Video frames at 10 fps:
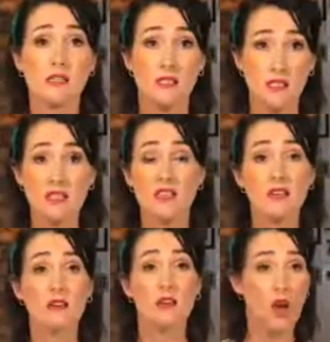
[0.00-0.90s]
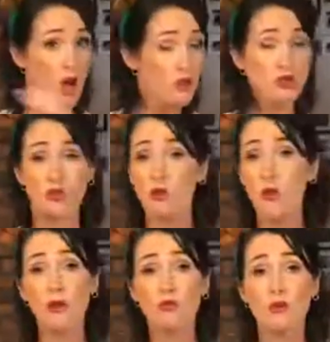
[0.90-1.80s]
Cindy, I'll do a
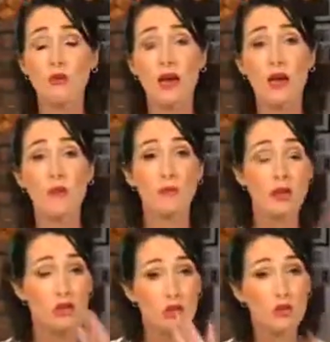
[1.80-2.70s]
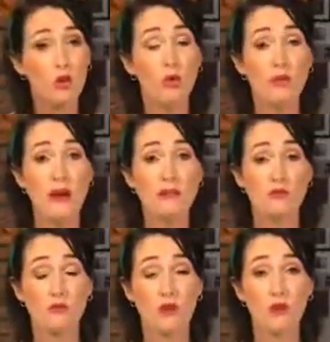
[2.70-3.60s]
quick recap, but you can always
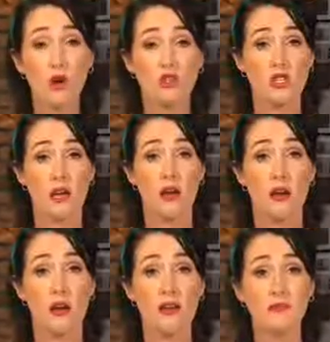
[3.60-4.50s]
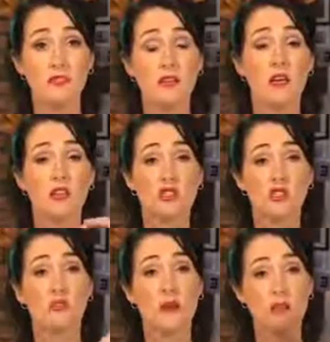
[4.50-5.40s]
re-watch our lives.
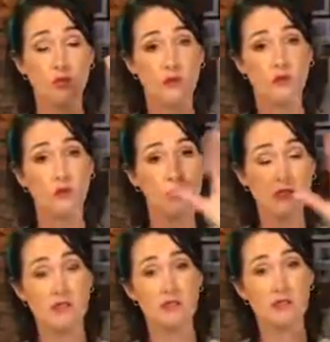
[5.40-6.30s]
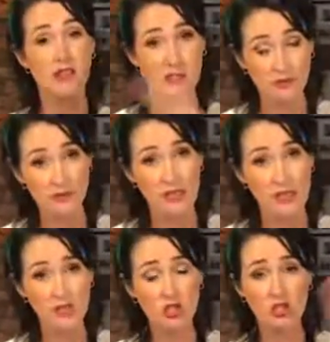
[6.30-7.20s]
Just once it's
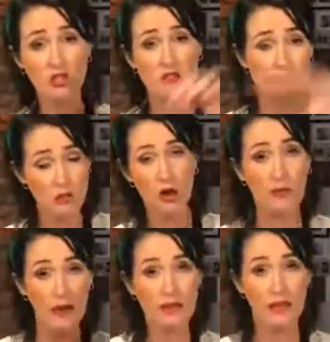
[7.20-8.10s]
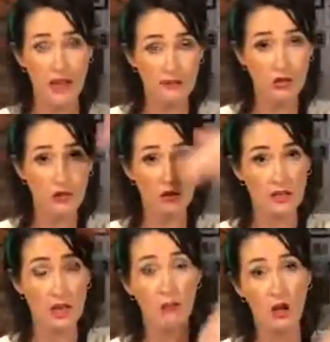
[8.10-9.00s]
finished, just go back and have a look in
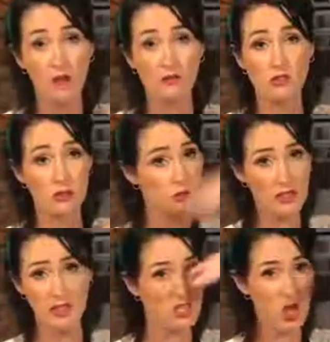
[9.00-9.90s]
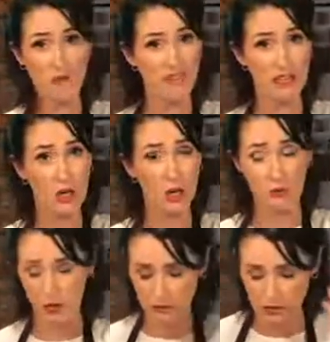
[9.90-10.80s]
our posts. It'll be the top video
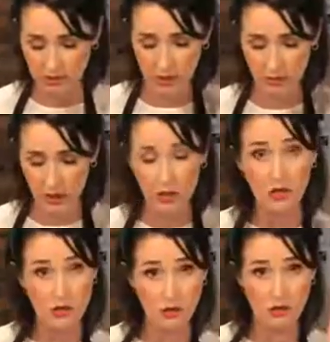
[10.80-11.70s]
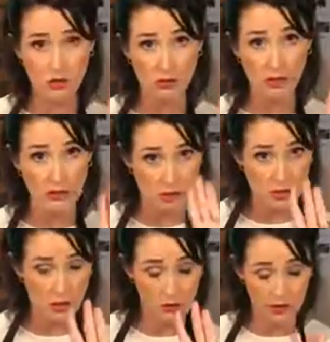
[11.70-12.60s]
post. So don't stress, it's
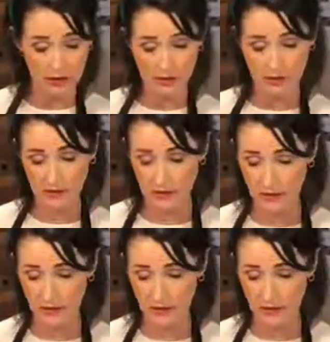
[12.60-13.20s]
okay, Cindy.